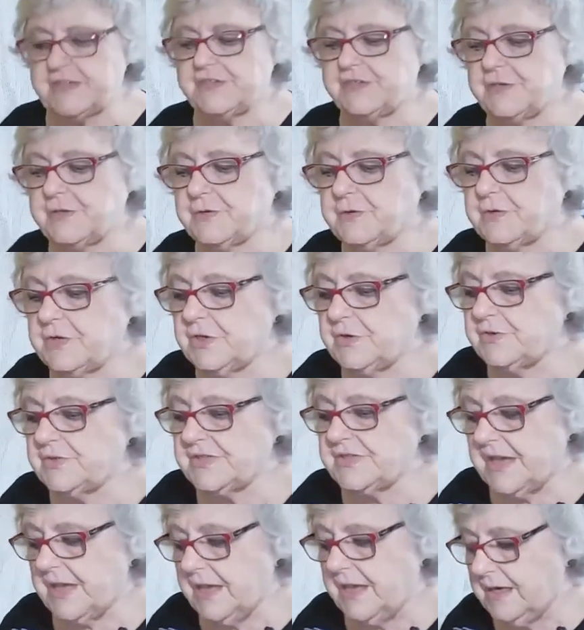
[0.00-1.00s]
you can use
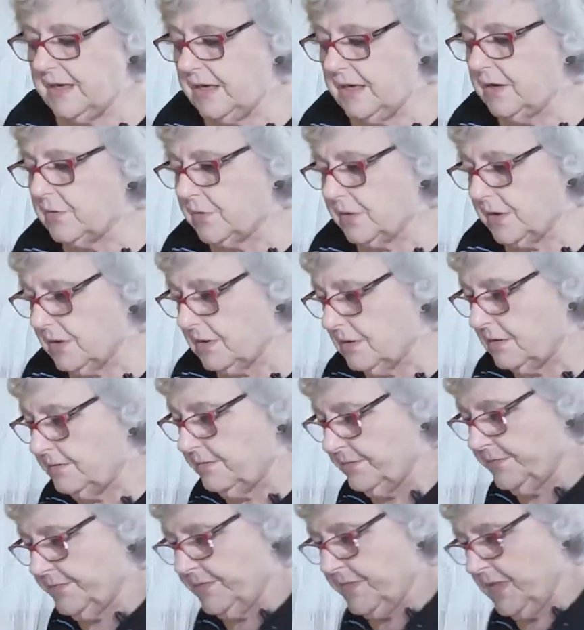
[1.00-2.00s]
any oil
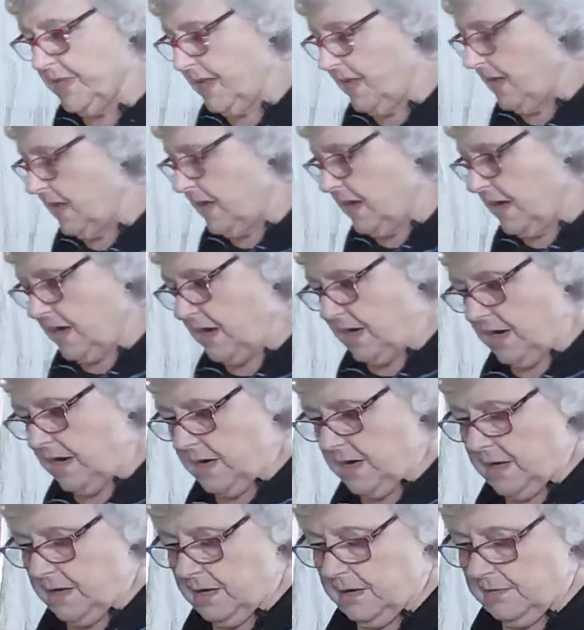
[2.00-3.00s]

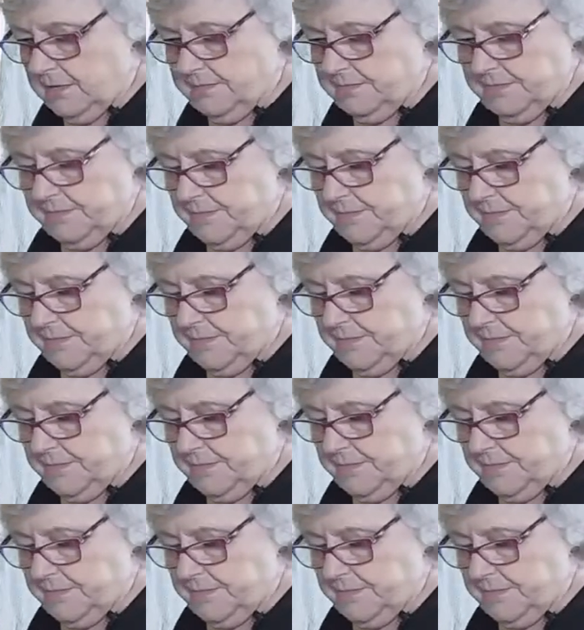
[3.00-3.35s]
apart